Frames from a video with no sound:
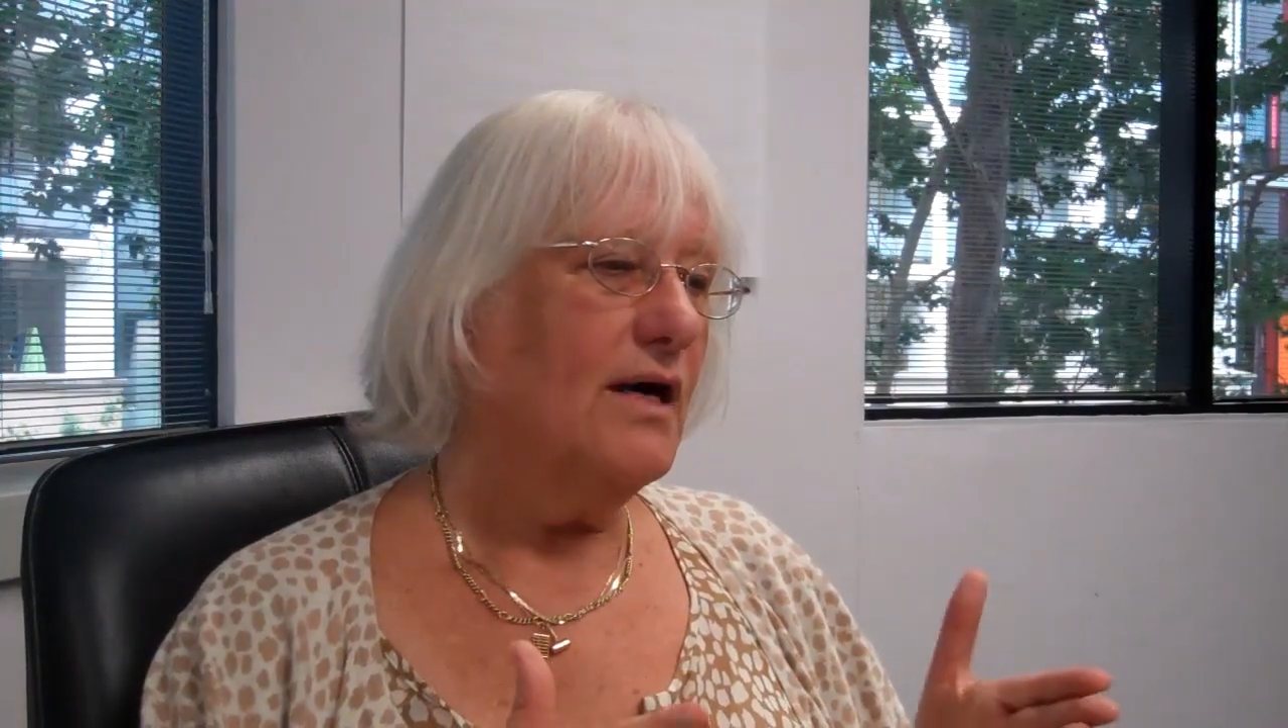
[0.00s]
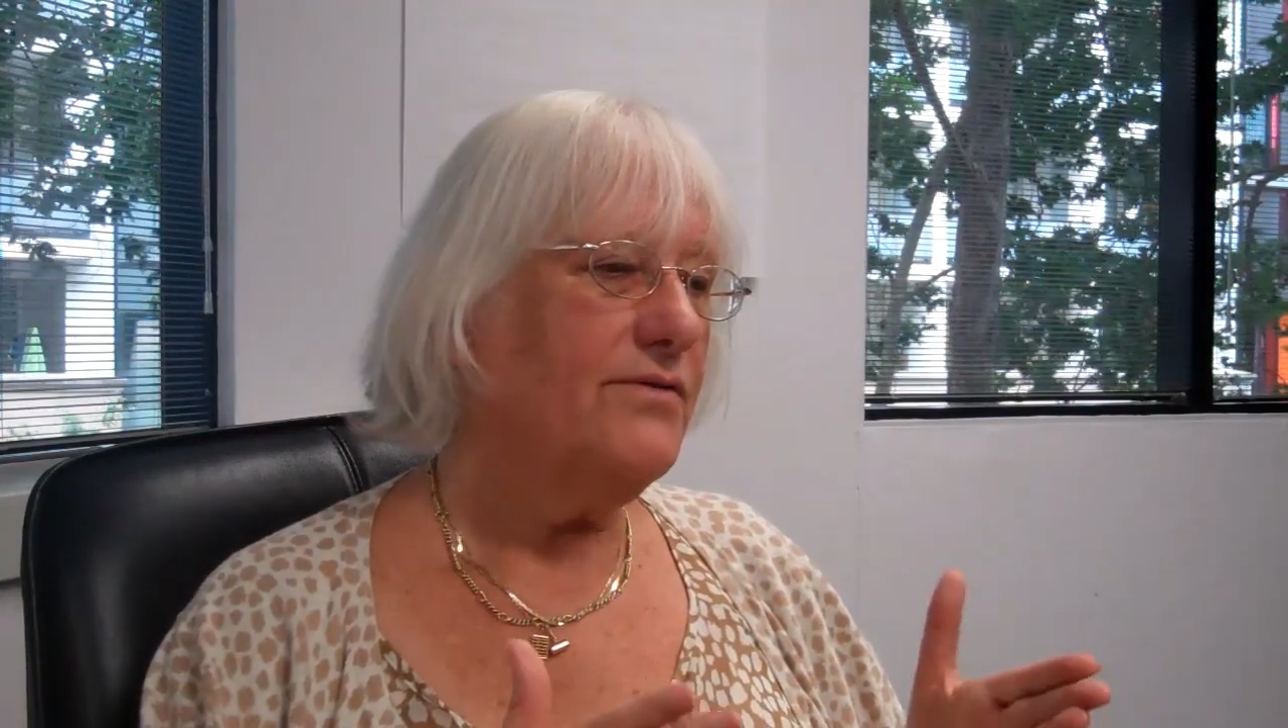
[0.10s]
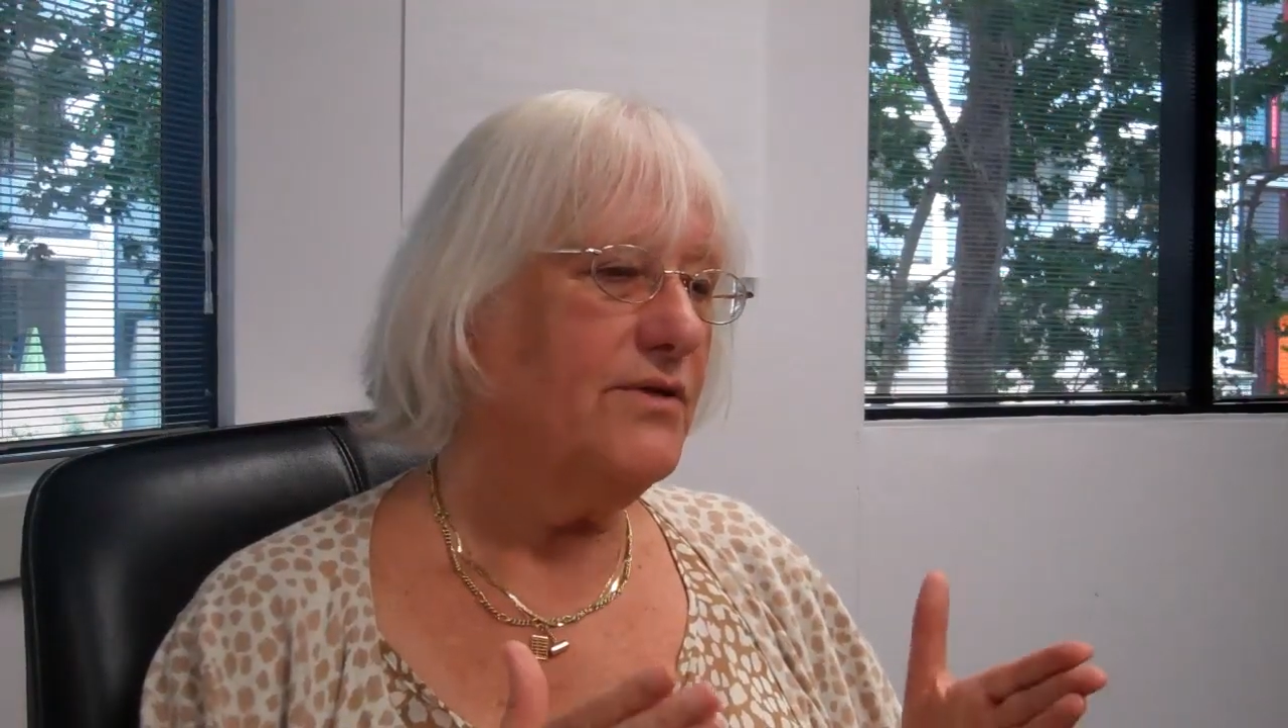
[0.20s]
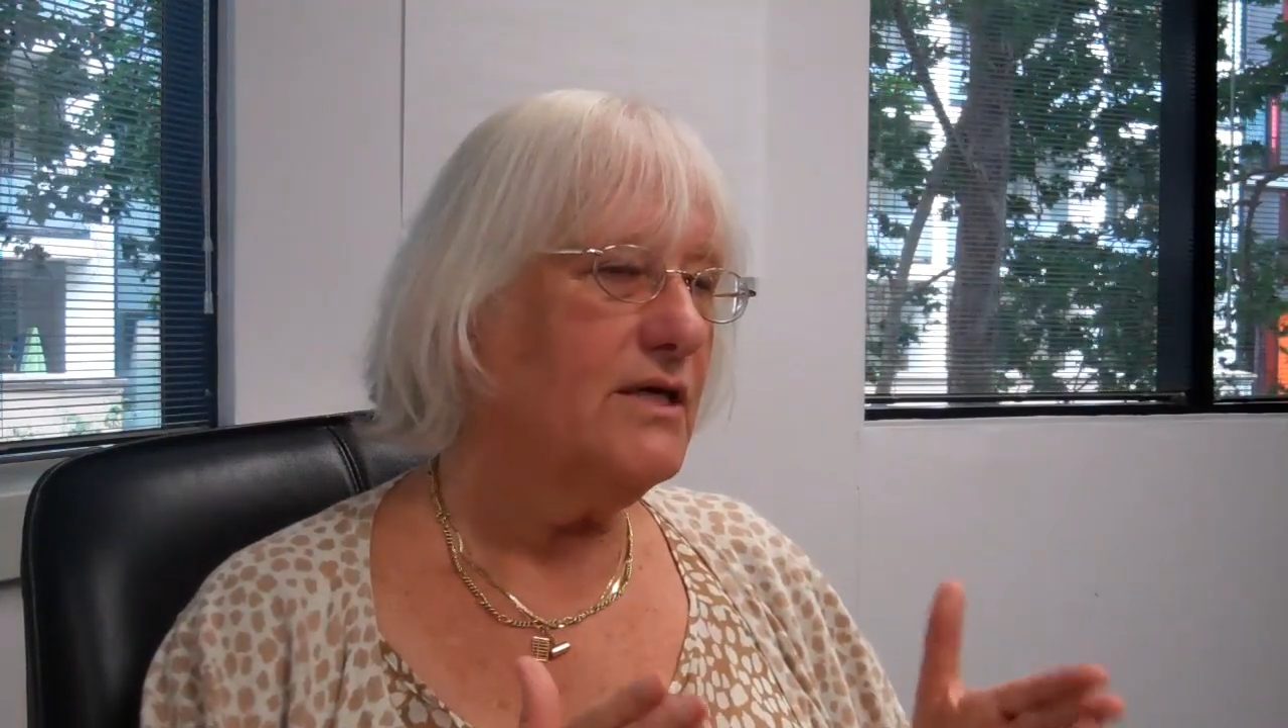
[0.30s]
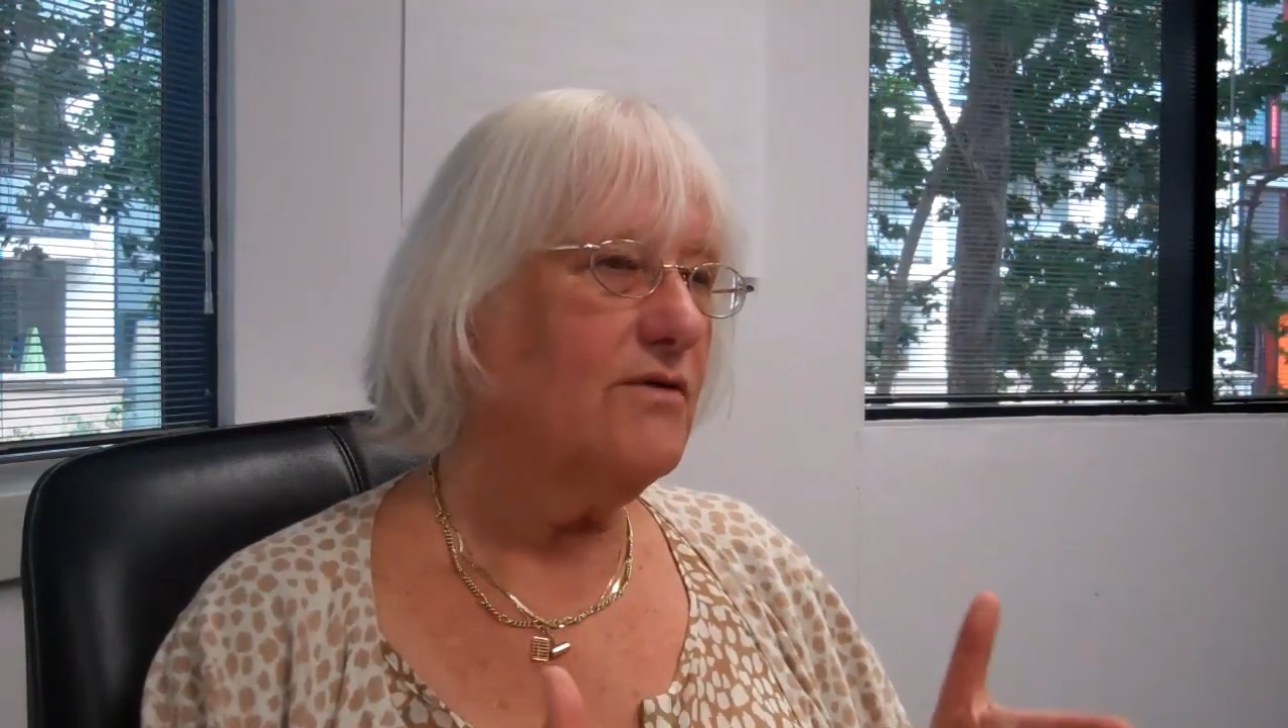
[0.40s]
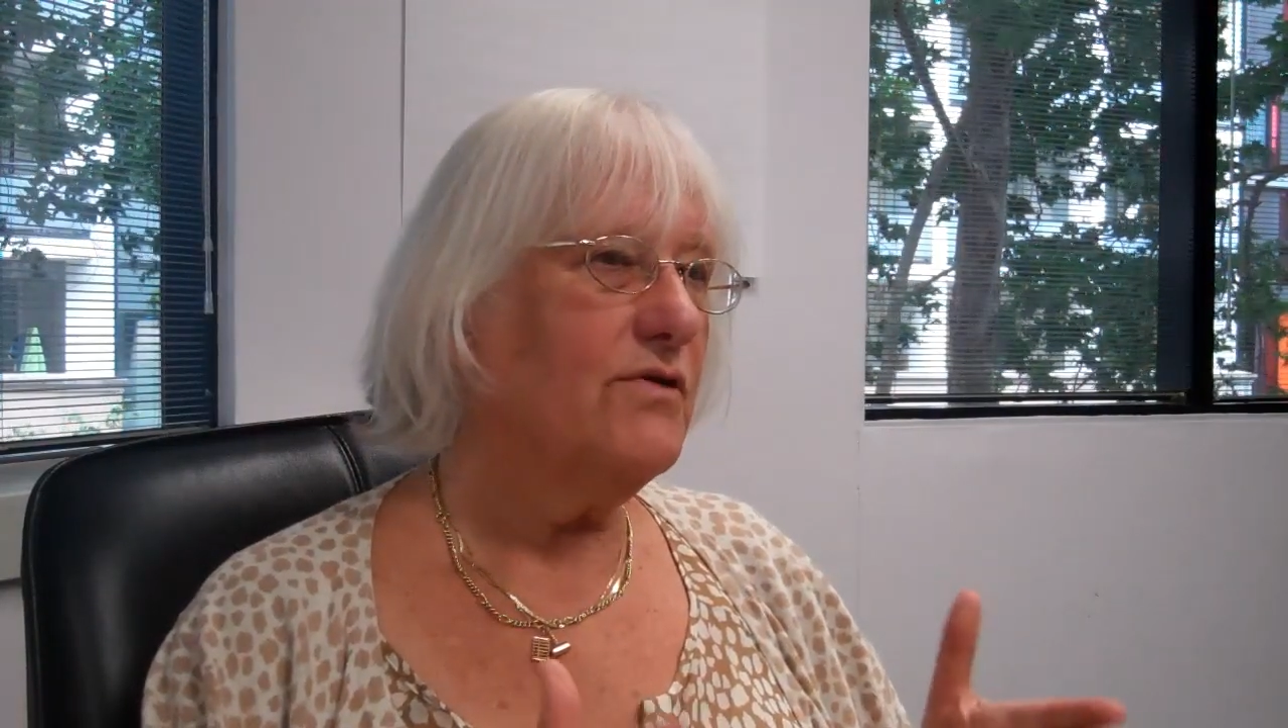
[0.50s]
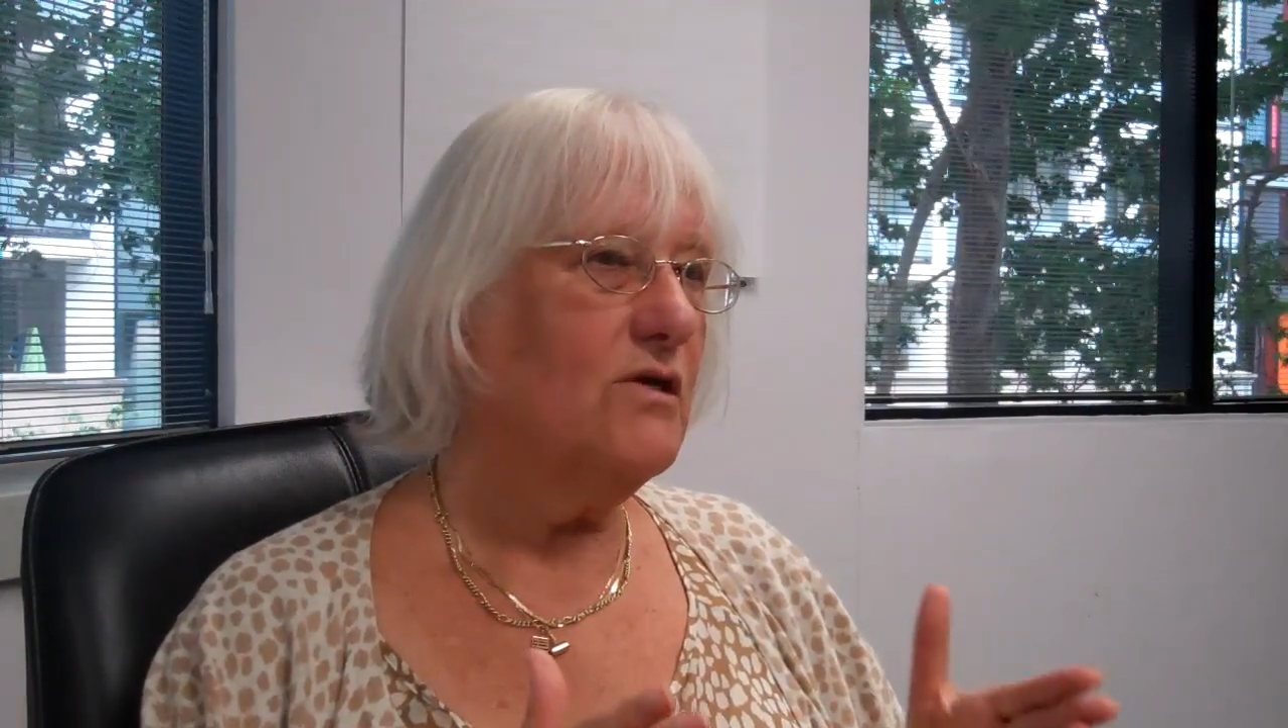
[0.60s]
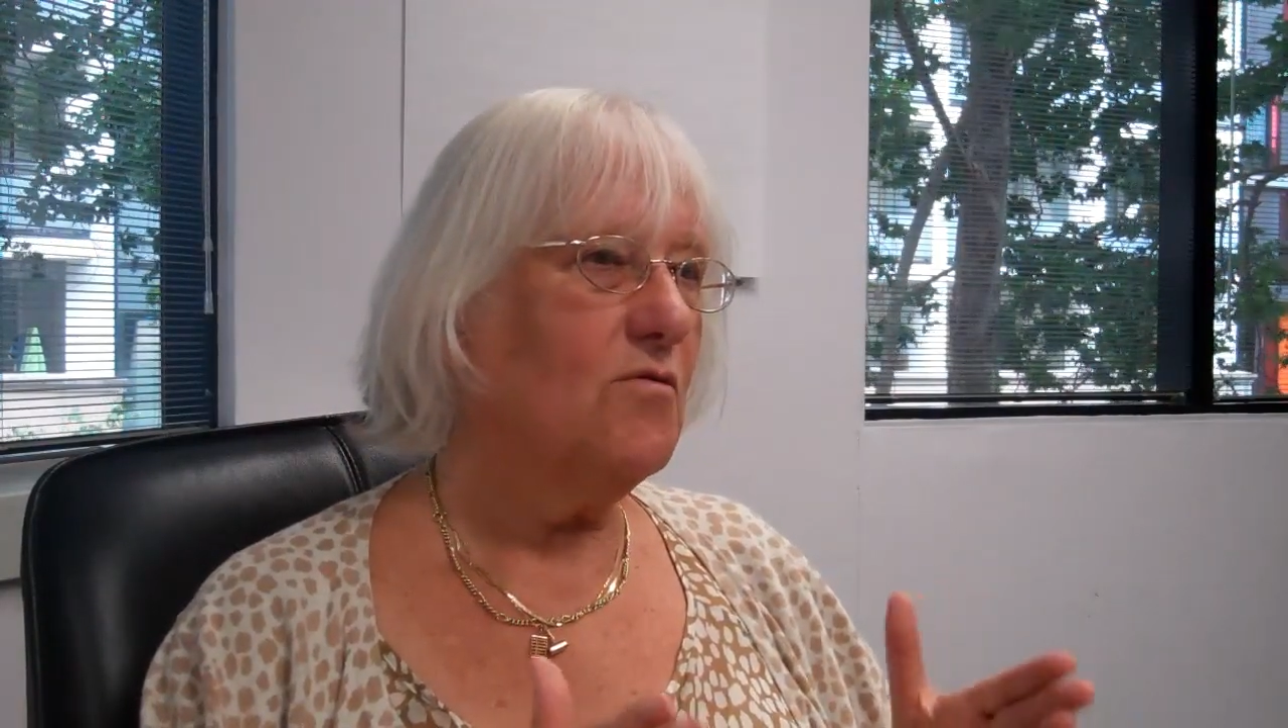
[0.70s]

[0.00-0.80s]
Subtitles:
I think if you